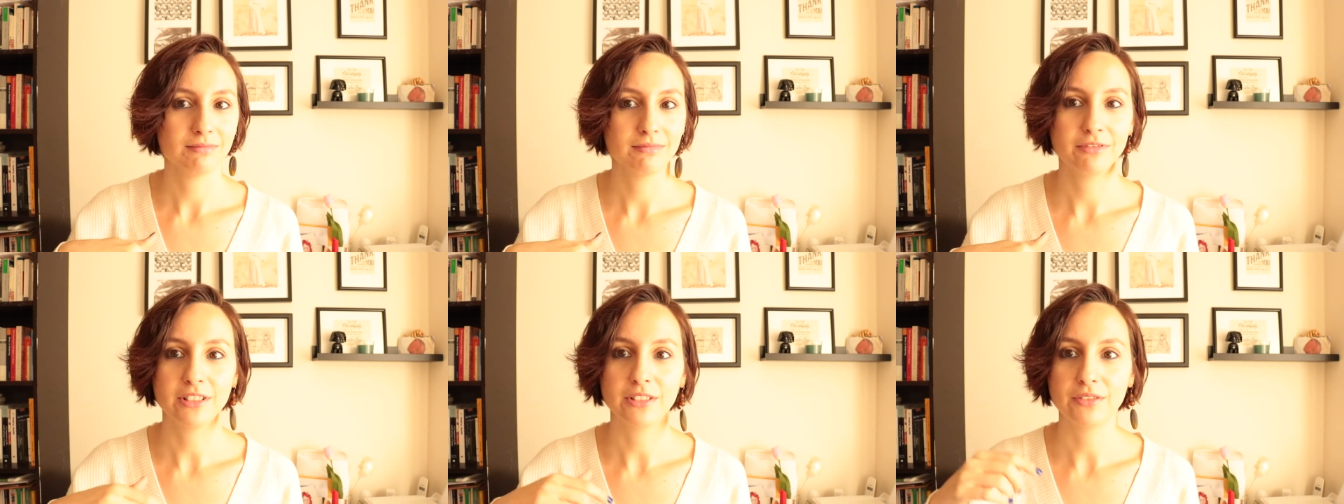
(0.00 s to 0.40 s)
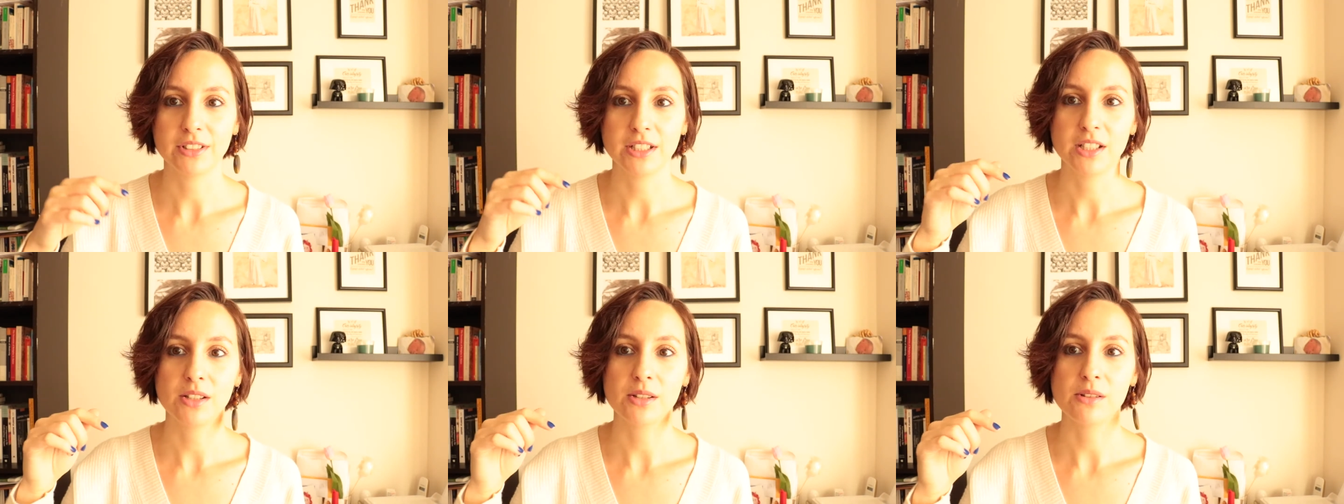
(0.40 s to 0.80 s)
feel
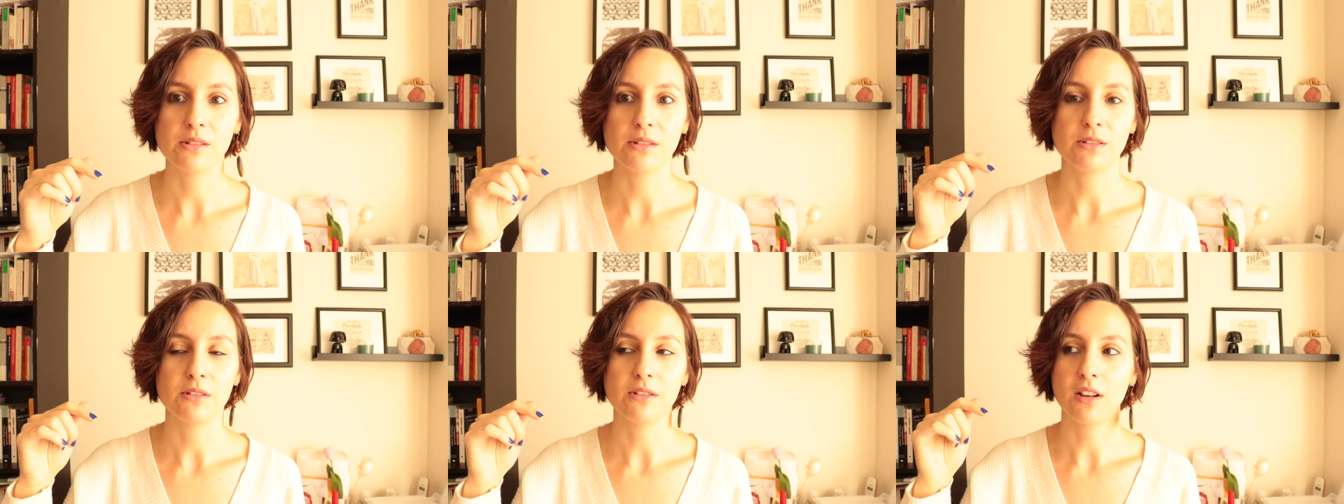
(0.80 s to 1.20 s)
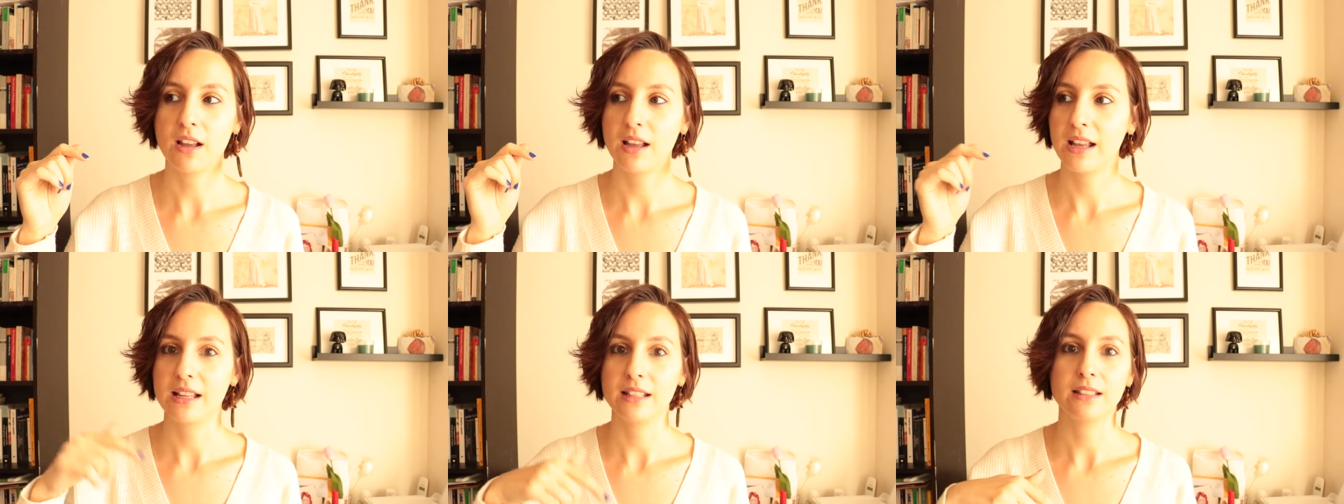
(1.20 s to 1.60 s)
free to
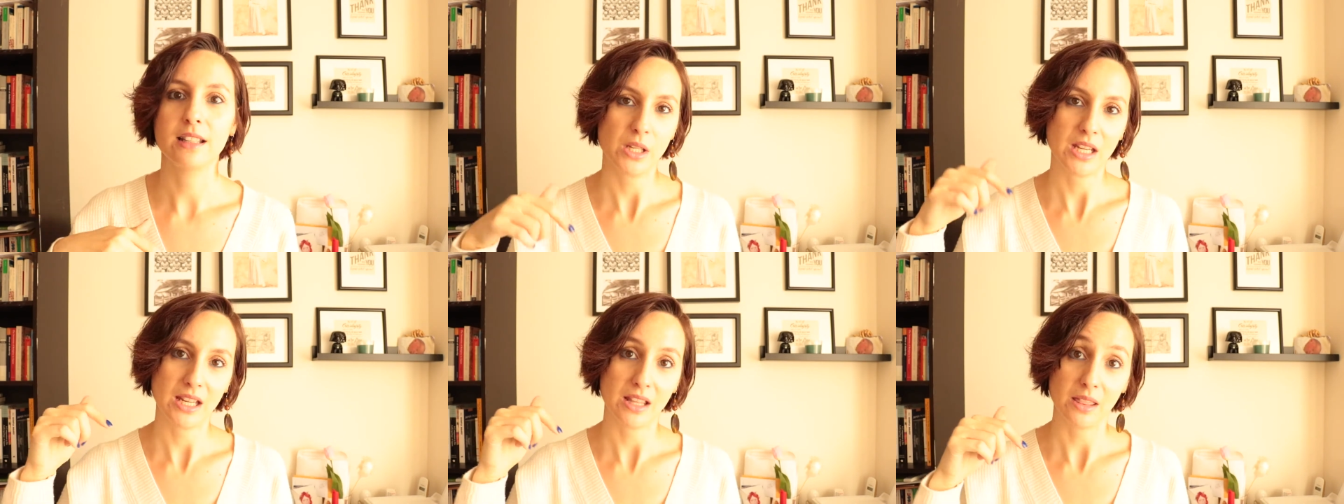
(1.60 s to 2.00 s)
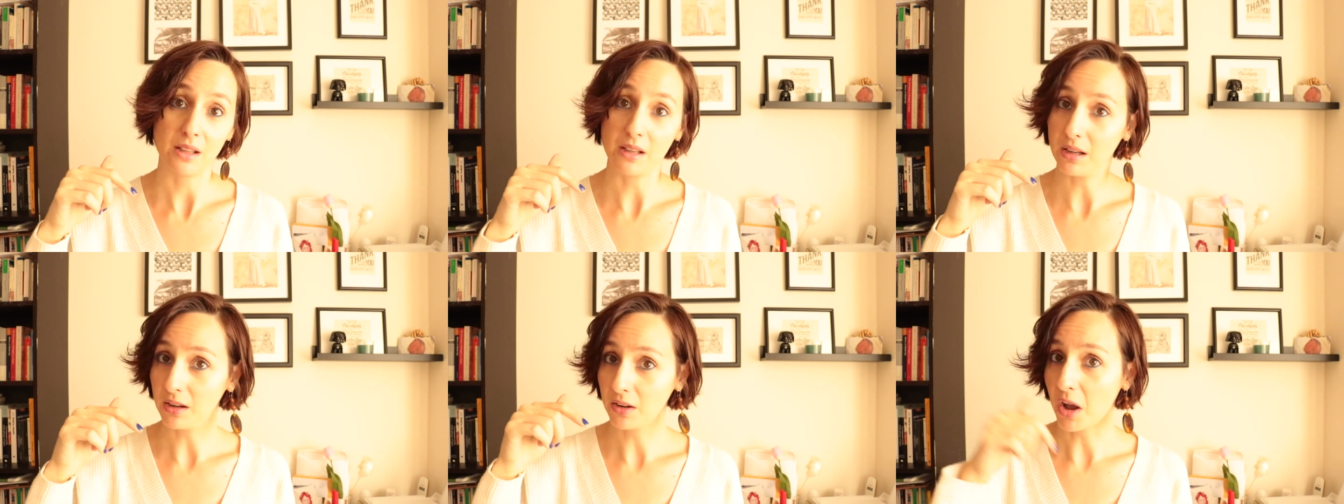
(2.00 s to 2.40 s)
add in
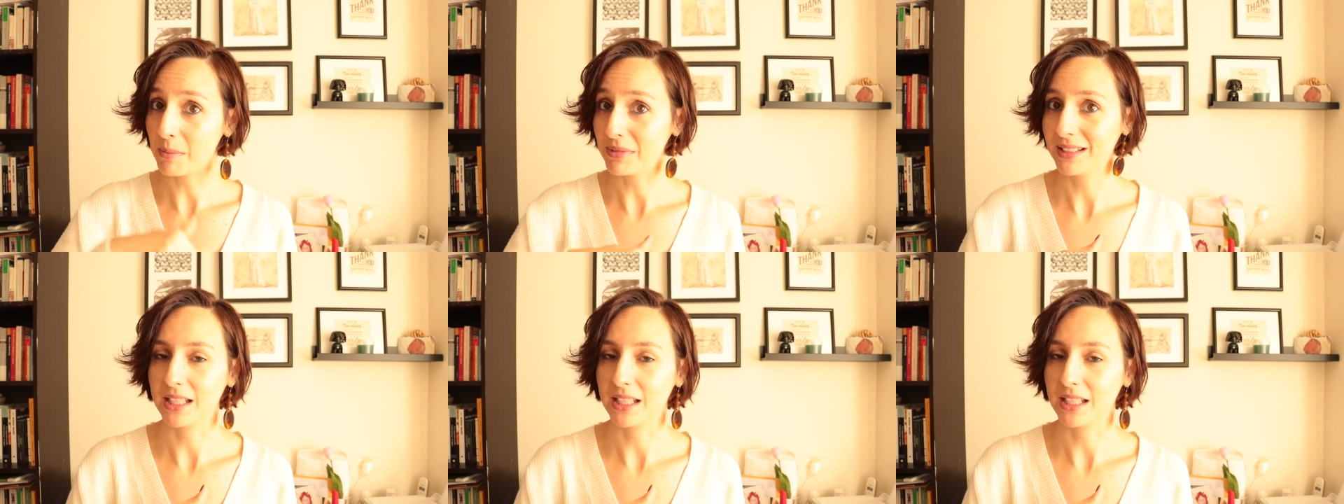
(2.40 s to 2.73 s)
the comment